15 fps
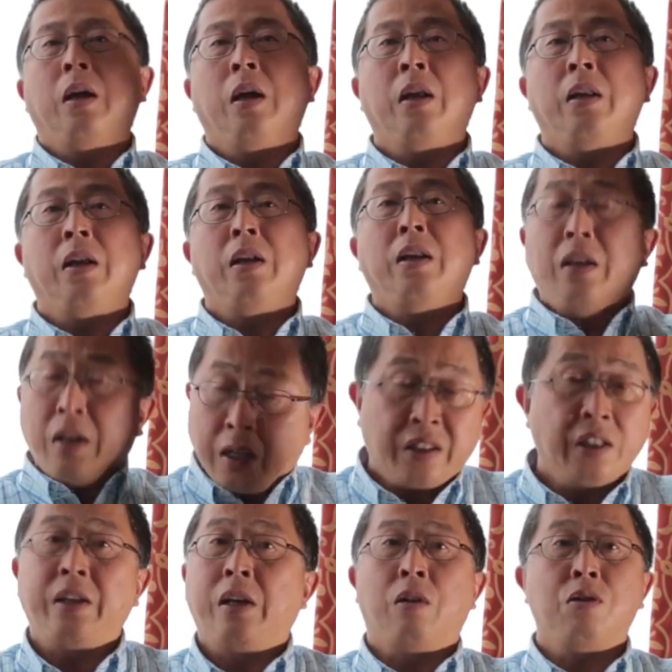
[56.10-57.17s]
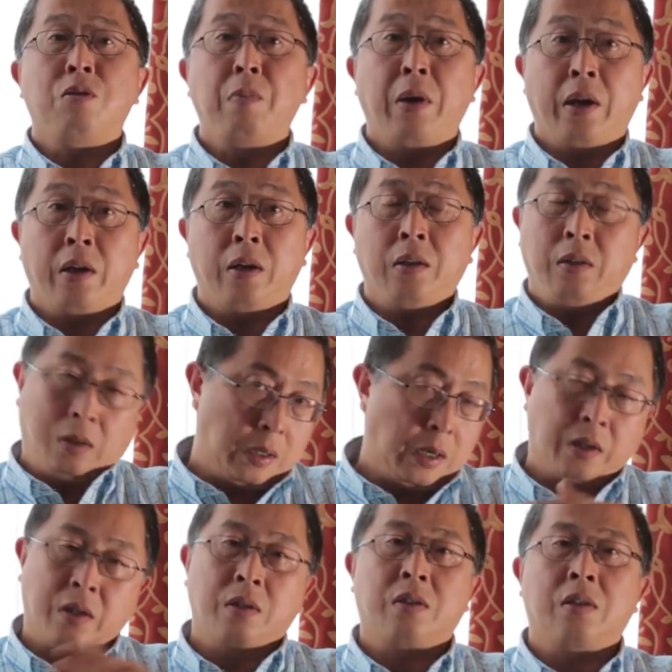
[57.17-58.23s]
and then nothing else matter,
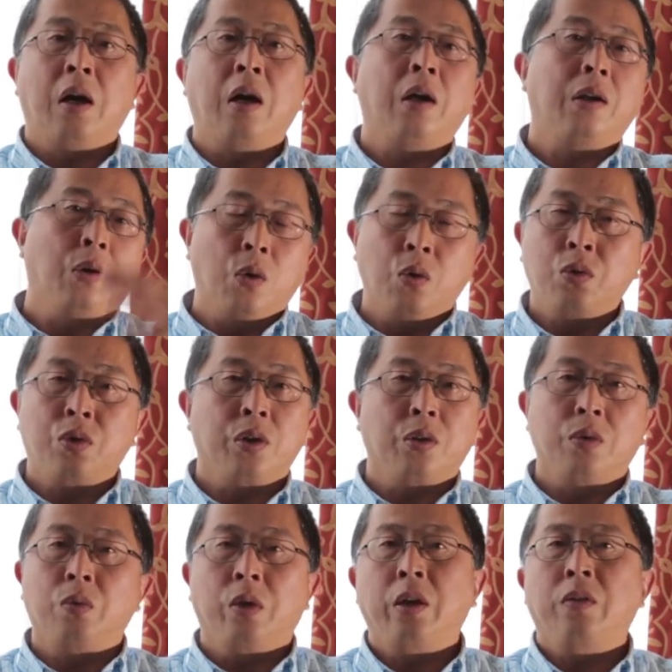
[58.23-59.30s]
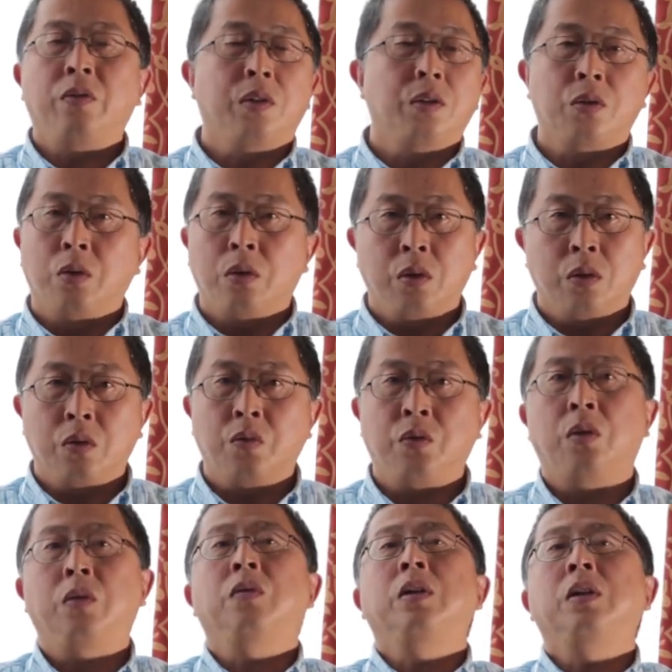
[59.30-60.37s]
like the sun, ocean, wave, and so on and so
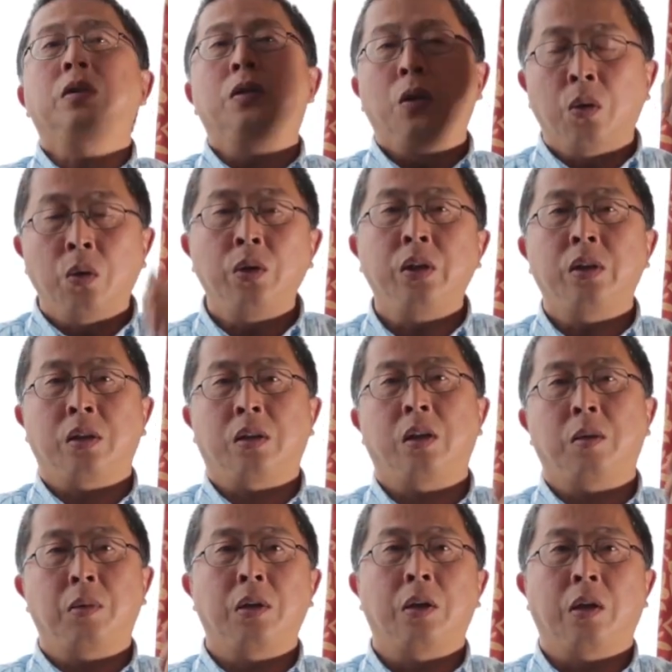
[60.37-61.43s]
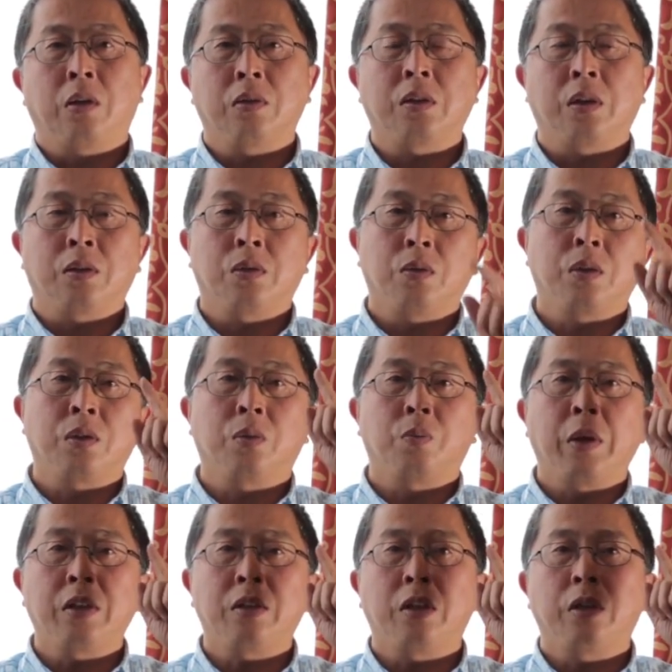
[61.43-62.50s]
forth. It's only the carbon dioxide. So it's
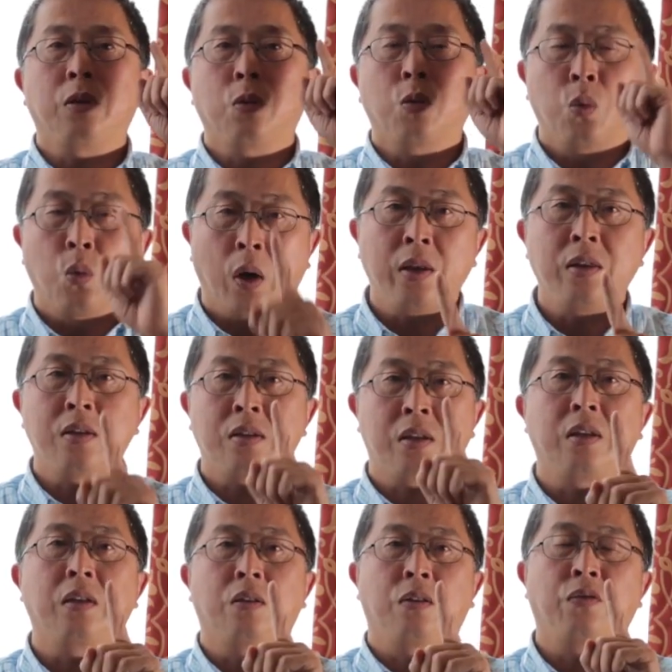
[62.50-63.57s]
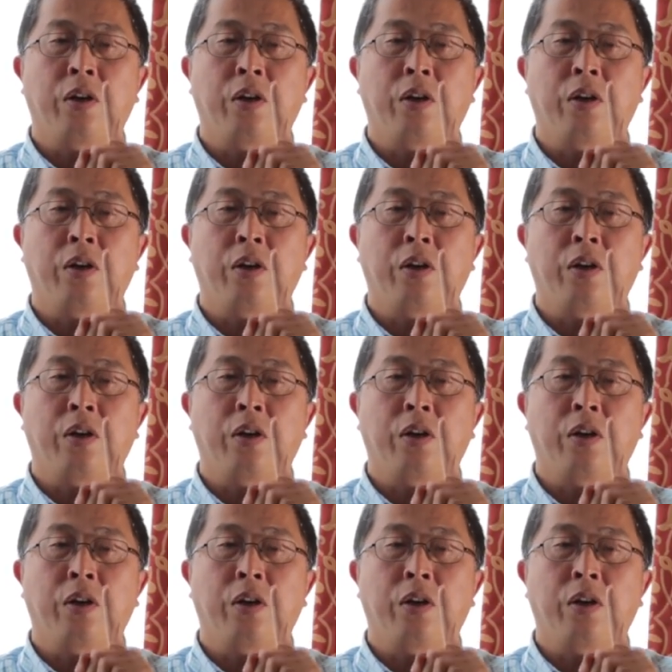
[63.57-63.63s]
basically one single